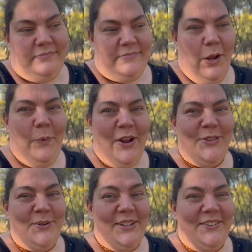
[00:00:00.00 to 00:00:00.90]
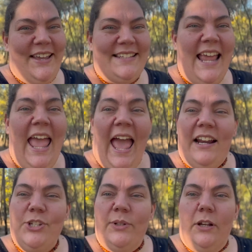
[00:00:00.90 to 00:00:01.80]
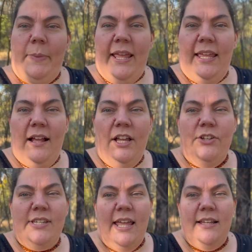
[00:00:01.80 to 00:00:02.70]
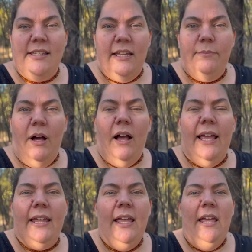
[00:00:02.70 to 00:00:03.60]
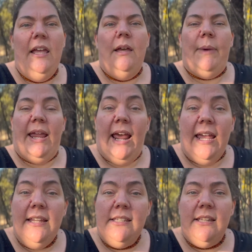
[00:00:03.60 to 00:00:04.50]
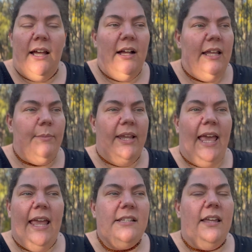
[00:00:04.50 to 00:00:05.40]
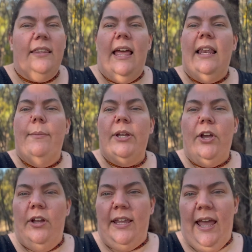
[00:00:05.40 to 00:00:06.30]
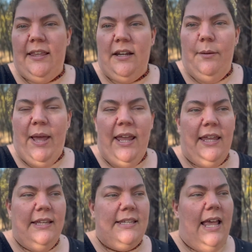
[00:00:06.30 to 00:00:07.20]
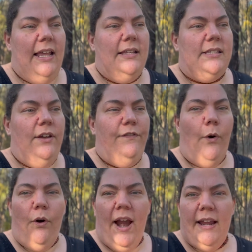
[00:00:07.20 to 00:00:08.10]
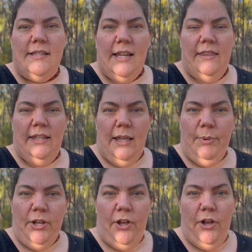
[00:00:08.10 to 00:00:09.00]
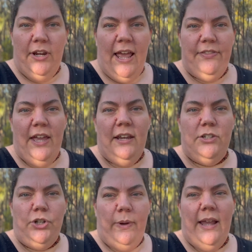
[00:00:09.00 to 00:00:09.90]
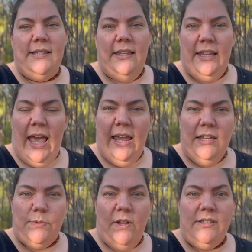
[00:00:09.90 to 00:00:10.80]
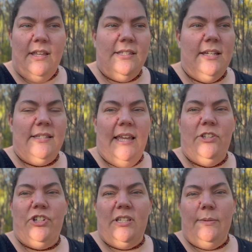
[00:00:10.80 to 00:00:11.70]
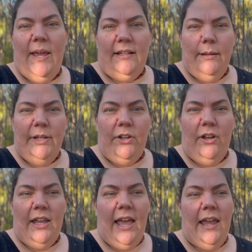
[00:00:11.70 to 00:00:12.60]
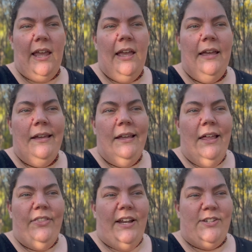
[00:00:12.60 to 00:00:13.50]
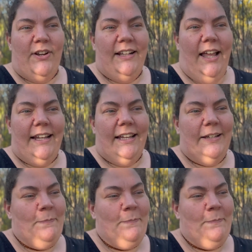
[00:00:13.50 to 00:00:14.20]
we go through a lot of eggs, and I do a lot of baking. I use eggs in my mayonnaise, in my cakes, like that lemon curd cake that I make. It takes 4 eggs in the lemon curd and then 2 eggs in the cake as well. So that's 6 eggs just to make a lemon curd cake that is only like a